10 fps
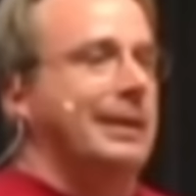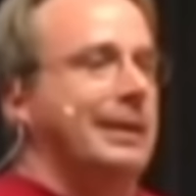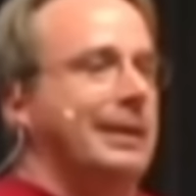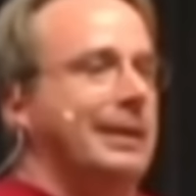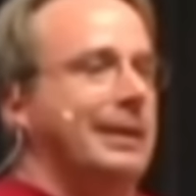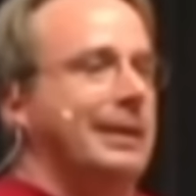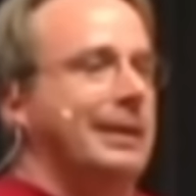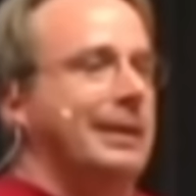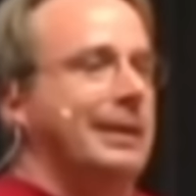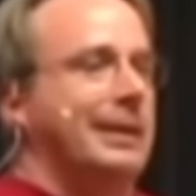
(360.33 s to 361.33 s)

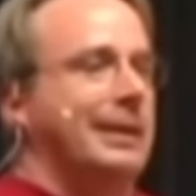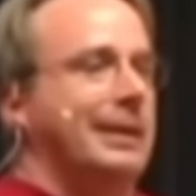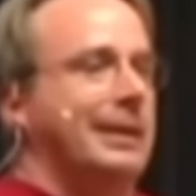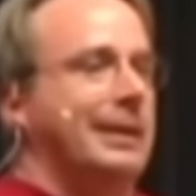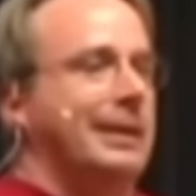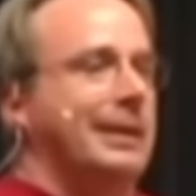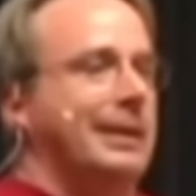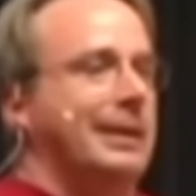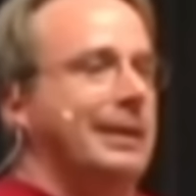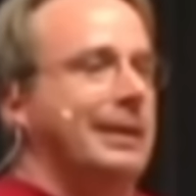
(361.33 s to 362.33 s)

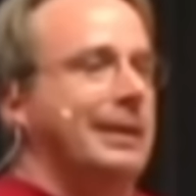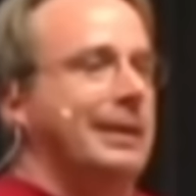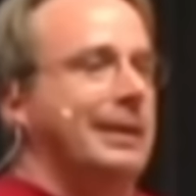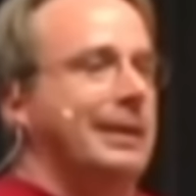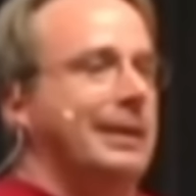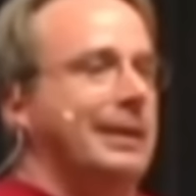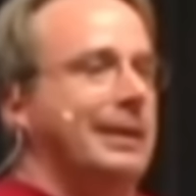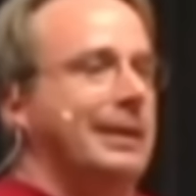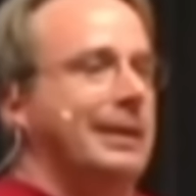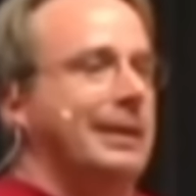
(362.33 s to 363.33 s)

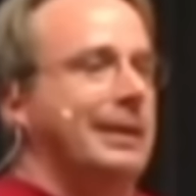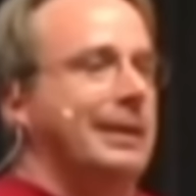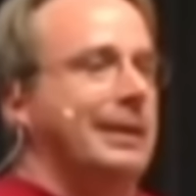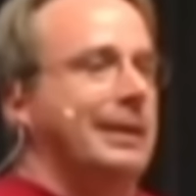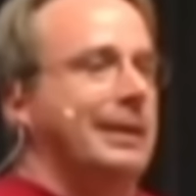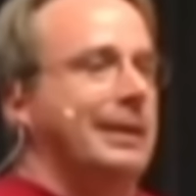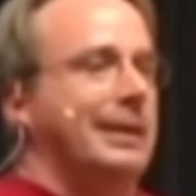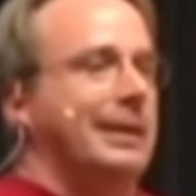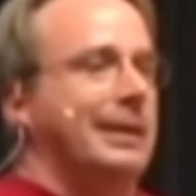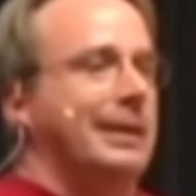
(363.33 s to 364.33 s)

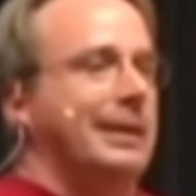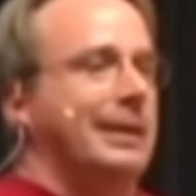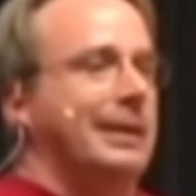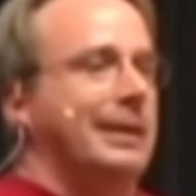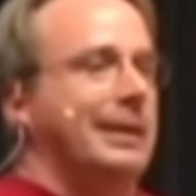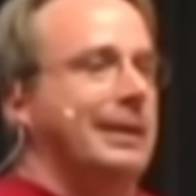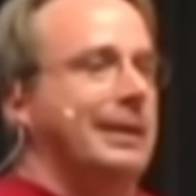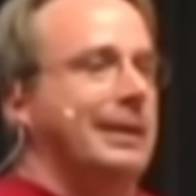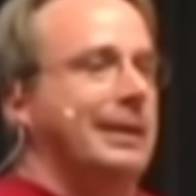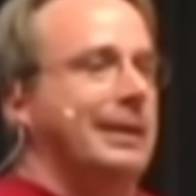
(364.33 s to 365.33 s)

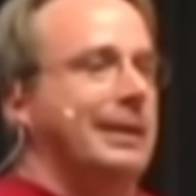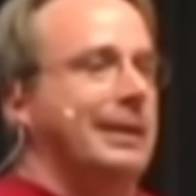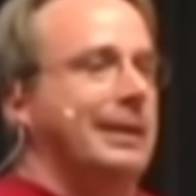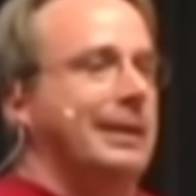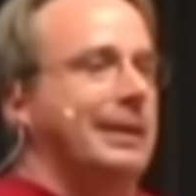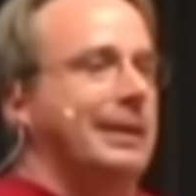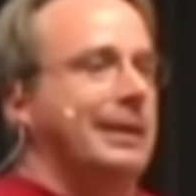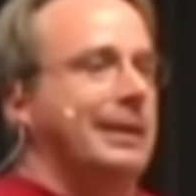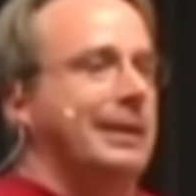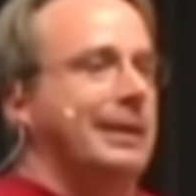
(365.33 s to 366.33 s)

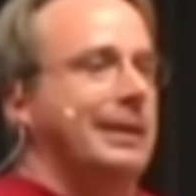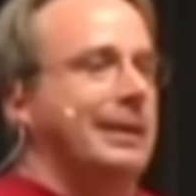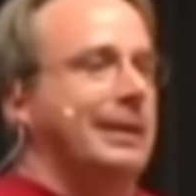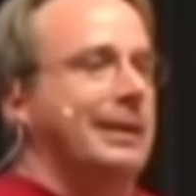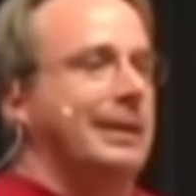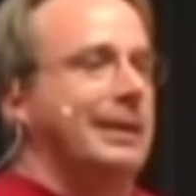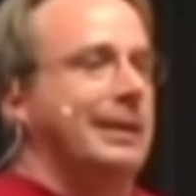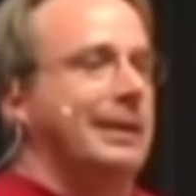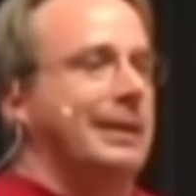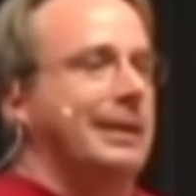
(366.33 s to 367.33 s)

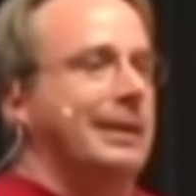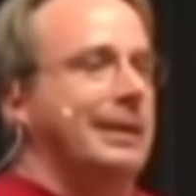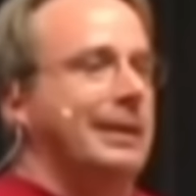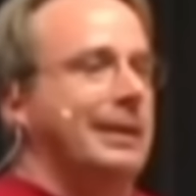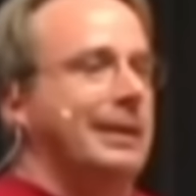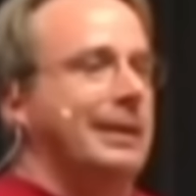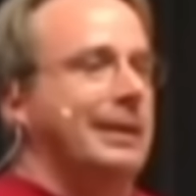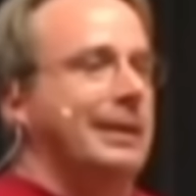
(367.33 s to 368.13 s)
[no speech]